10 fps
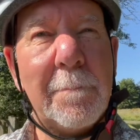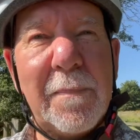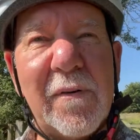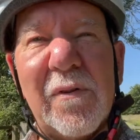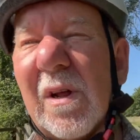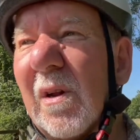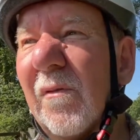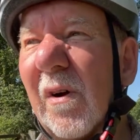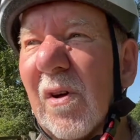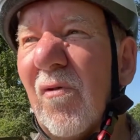But funny
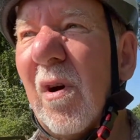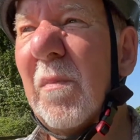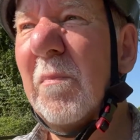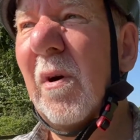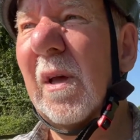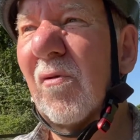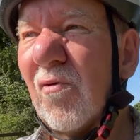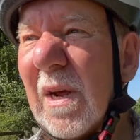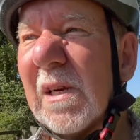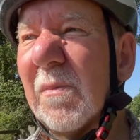enough, I can ride my bike
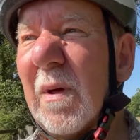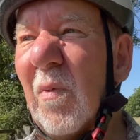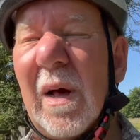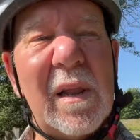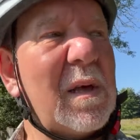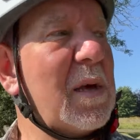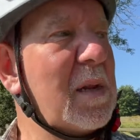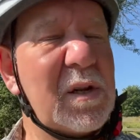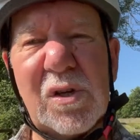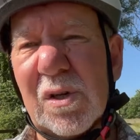reasonably well.
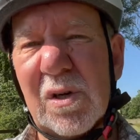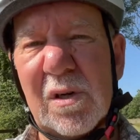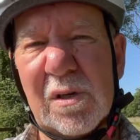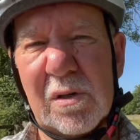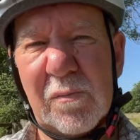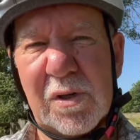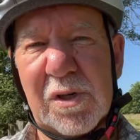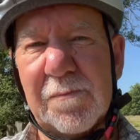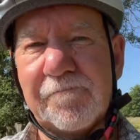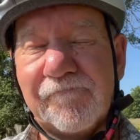It doesn't hurt too much.